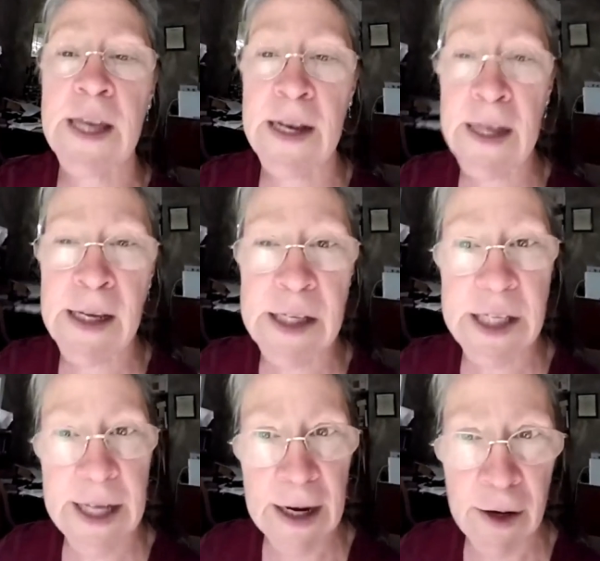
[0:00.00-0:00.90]

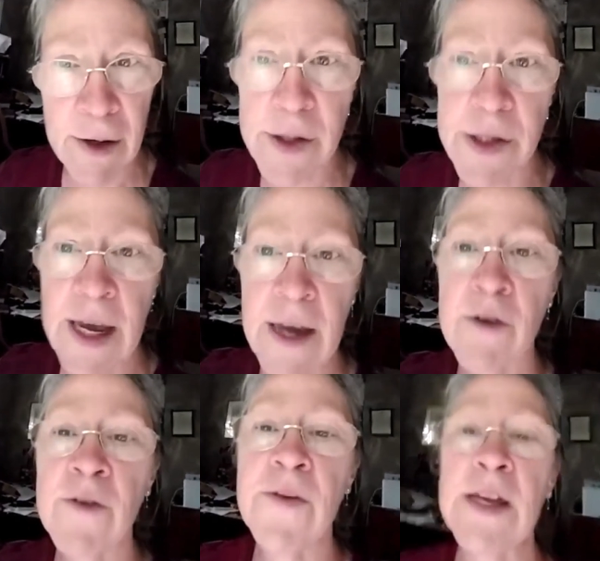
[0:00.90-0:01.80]
ascending stairs
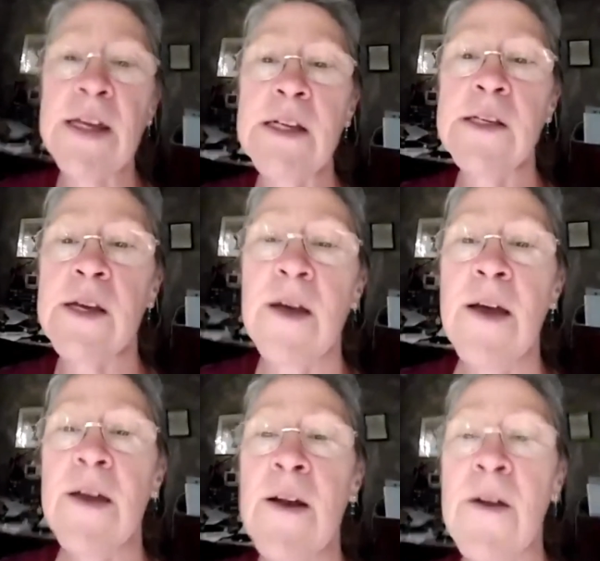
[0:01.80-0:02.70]
aggravate.
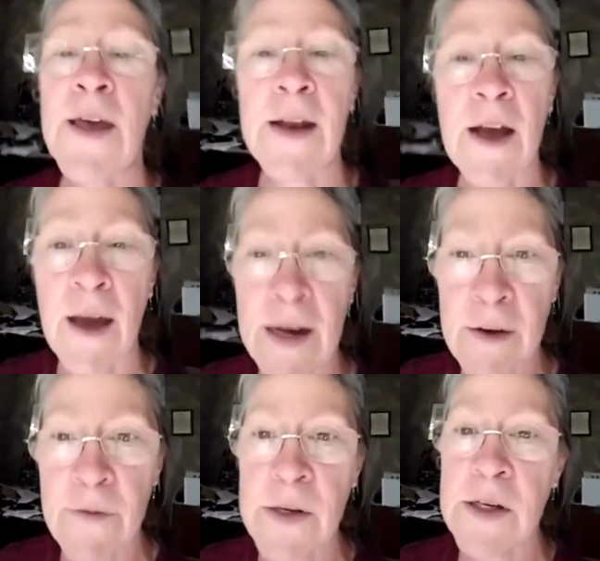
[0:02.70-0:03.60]
You know, that
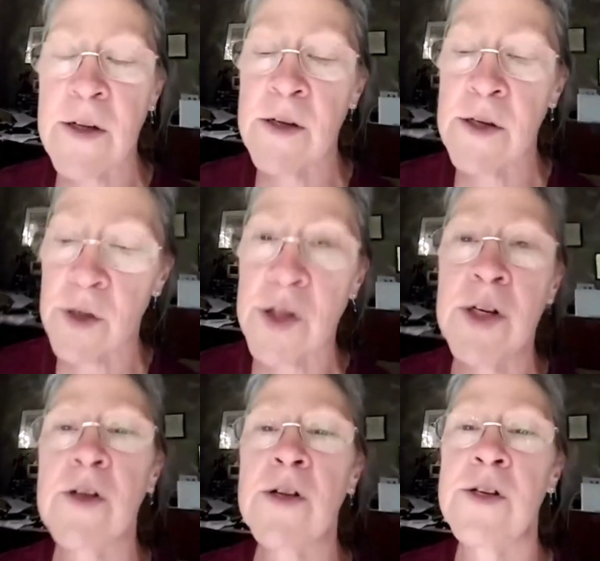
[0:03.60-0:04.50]
kind of physical
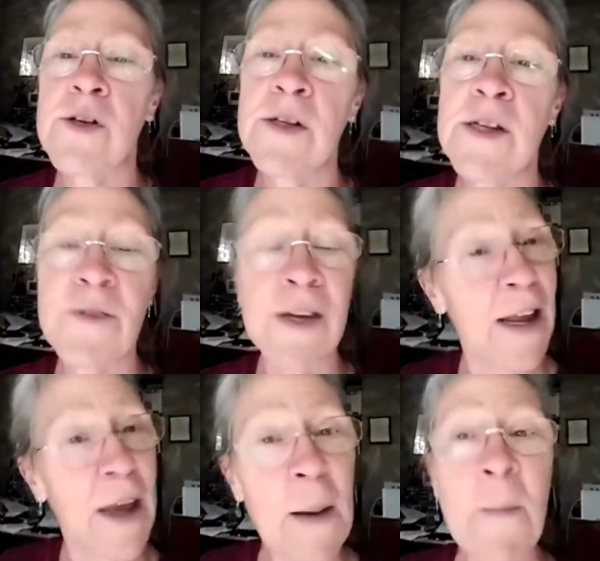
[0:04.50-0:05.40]
exertion could
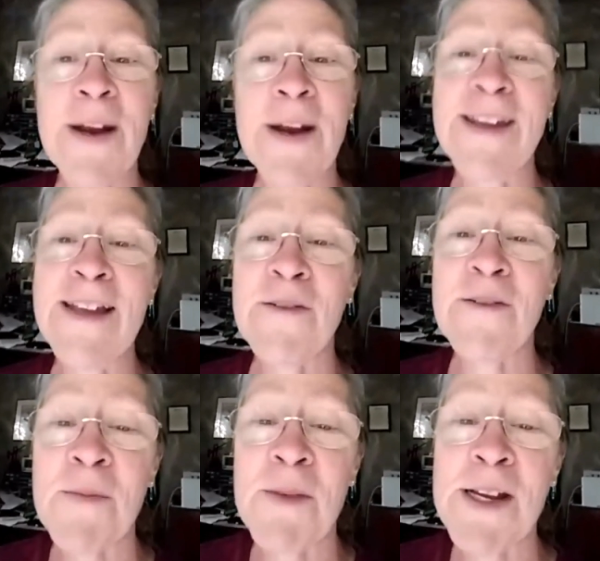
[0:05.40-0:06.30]
certainly fit. But
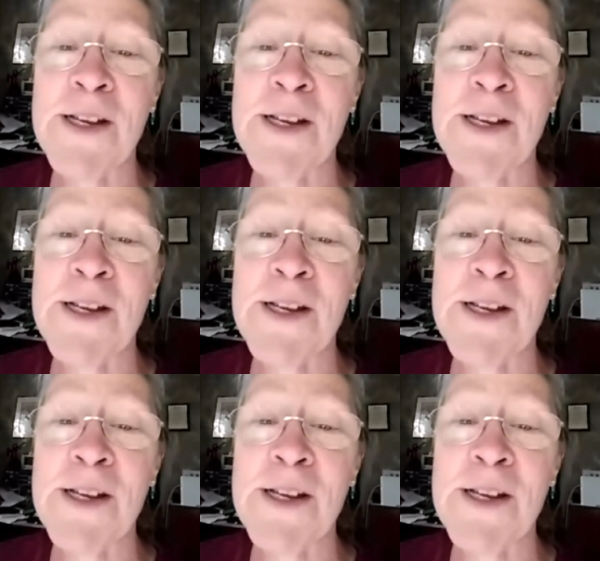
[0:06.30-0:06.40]
again, the